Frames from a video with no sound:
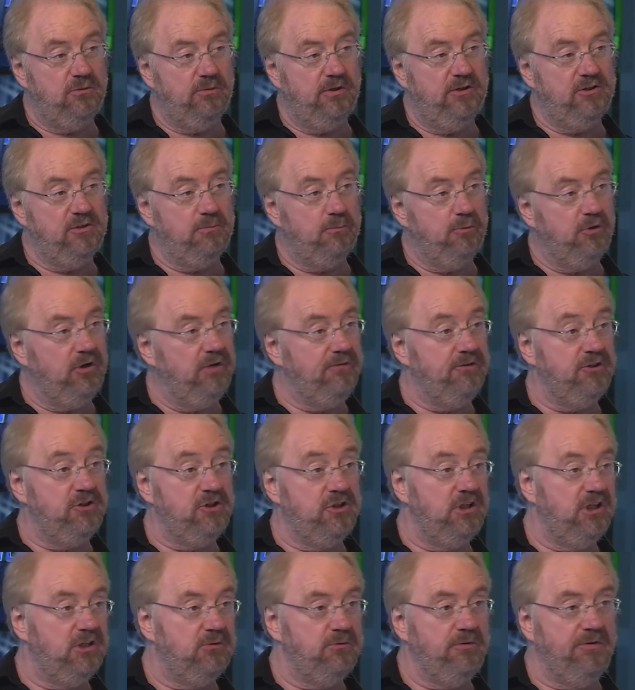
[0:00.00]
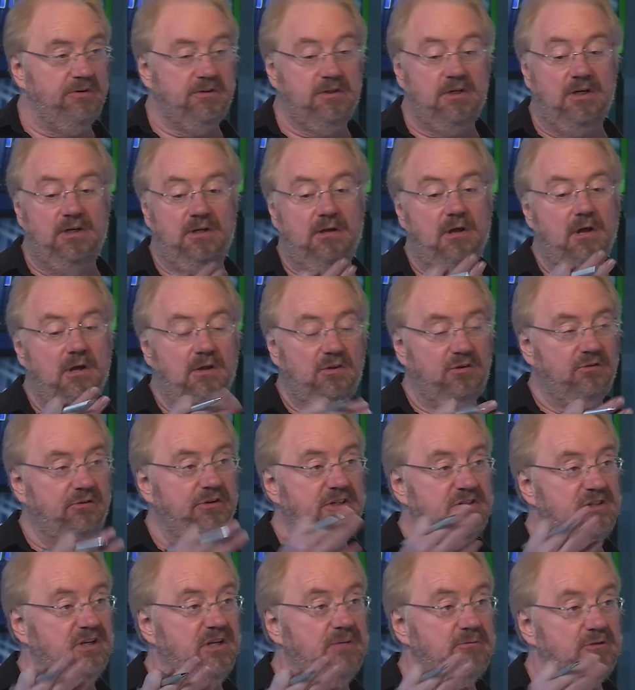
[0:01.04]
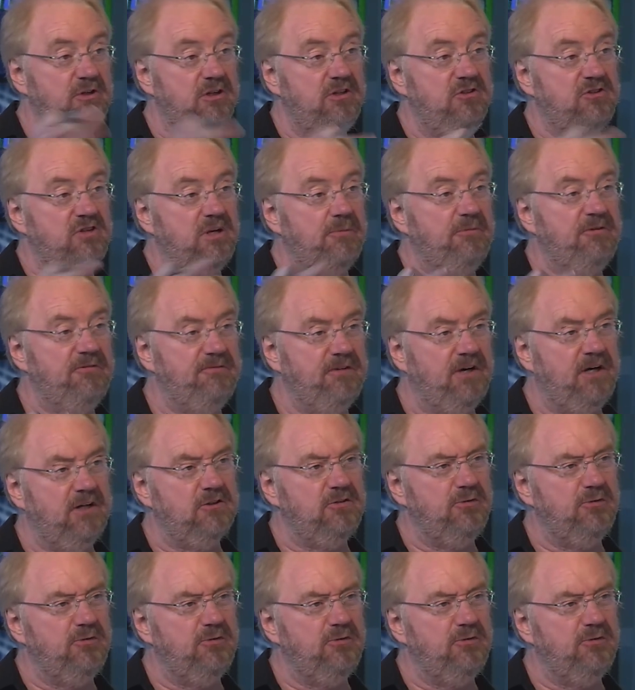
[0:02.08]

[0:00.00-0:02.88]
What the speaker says: whereas in previous years we had like 3 teams in the semi-finals.